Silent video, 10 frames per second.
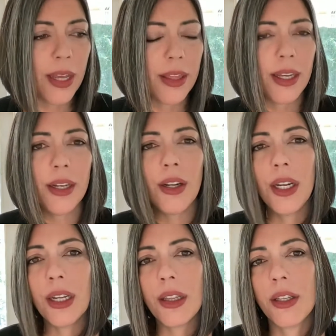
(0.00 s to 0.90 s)
And then
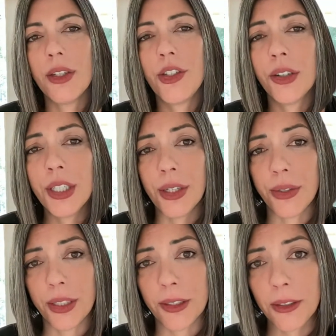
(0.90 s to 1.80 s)
in the journey
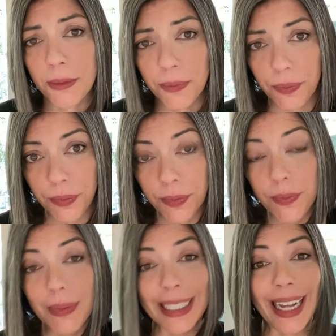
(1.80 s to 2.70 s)
doses,
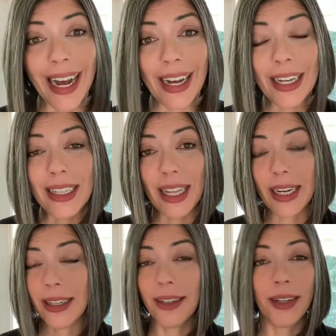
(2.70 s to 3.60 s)
I
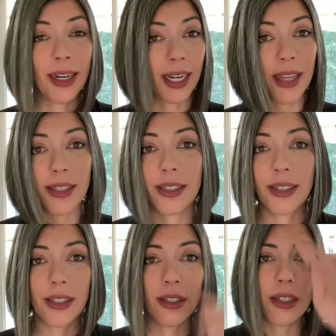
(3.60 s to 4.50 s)
like, and again, this
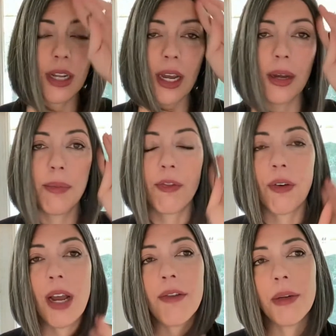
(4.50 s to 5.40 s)
isn't
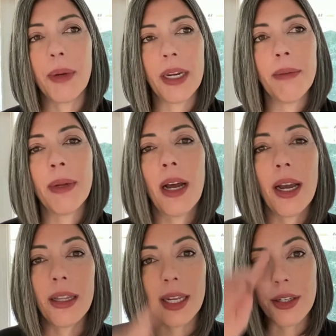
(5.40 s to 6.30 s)
for everybody, but
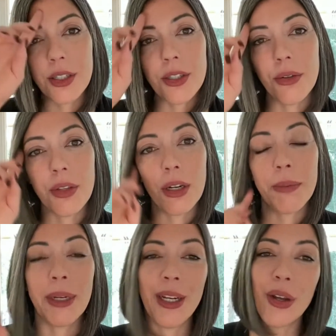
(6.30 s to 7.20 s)
I like to do
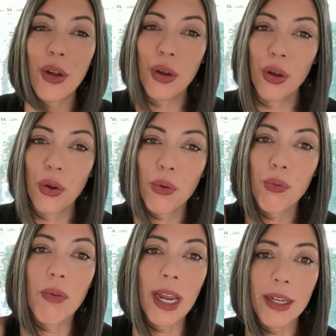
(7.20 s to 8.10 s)
therapy
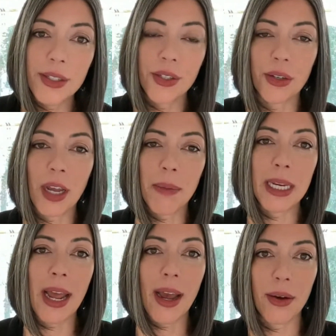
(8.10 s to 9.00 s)
right as they're
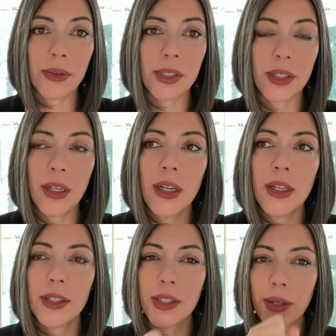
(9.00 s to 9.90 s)
coming out.
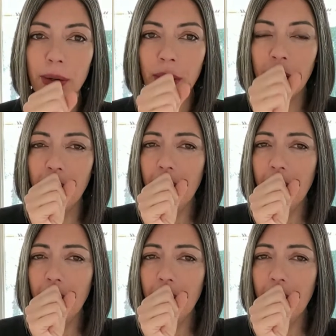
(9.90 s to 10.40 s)
So